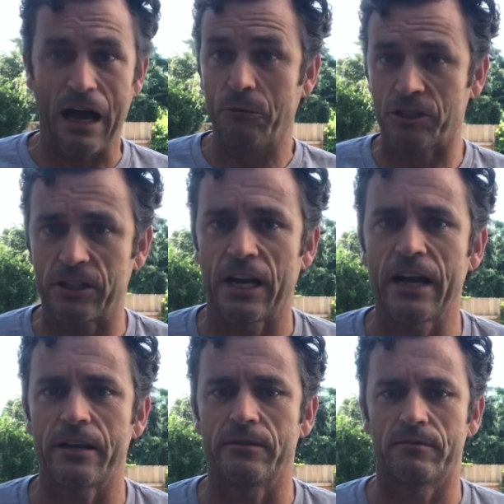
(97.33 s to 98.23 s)
I was
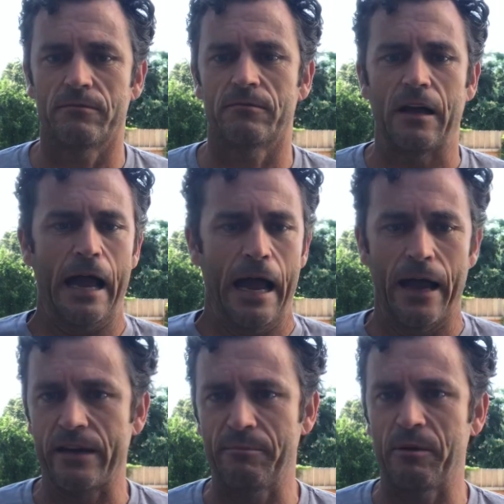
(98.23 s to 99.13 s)
excited.
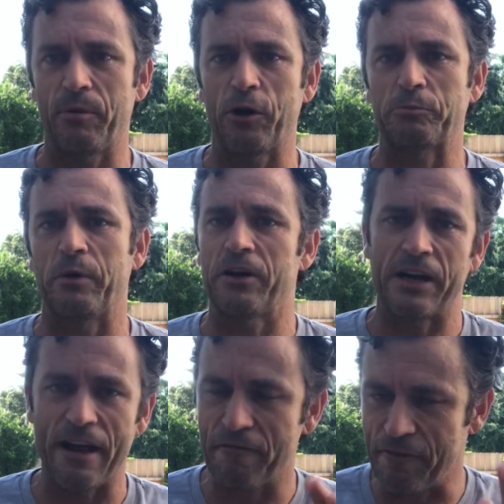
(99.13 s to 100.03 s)
I hit my pause button
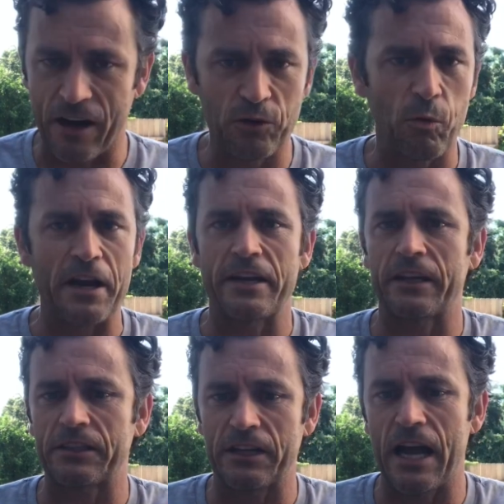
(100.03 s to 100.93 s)
and I found a way to get
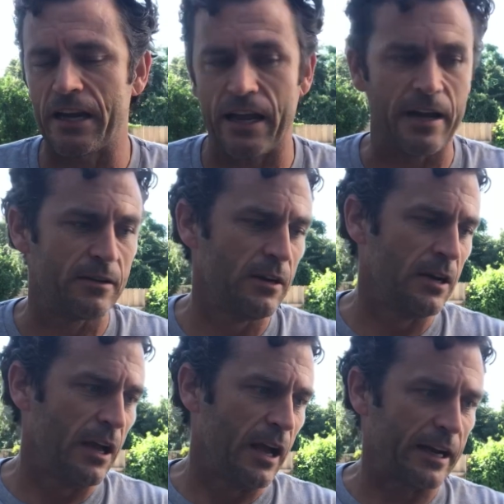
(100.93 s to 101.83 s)
excited. I
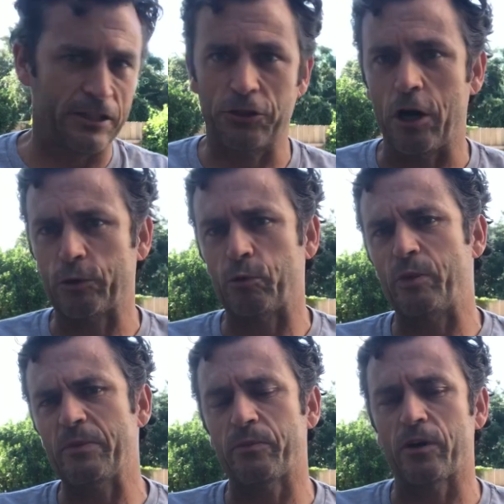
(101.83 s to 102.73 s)
got to talk to
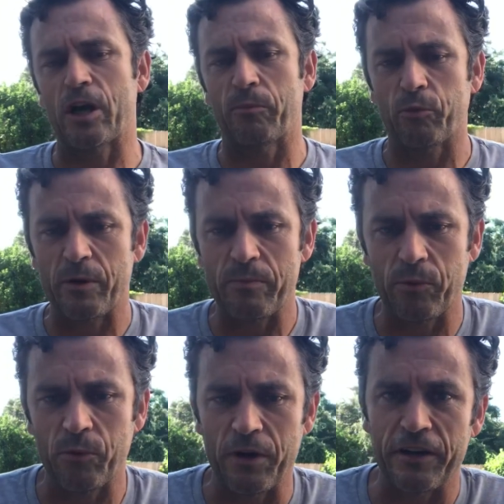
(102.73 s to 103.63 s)
a couple of
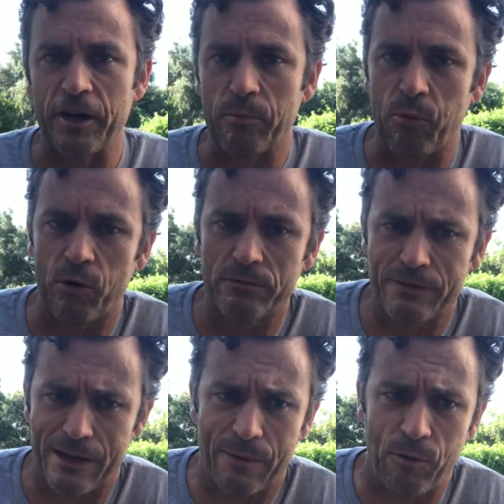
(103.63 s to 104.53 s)
people in the airport
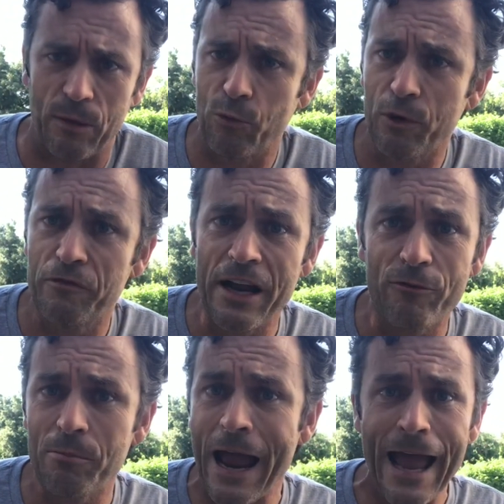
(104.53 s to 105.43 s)
that I probably would have
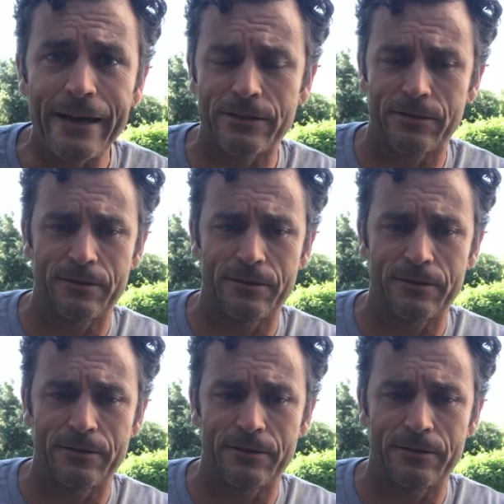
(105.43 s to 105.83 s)
never met.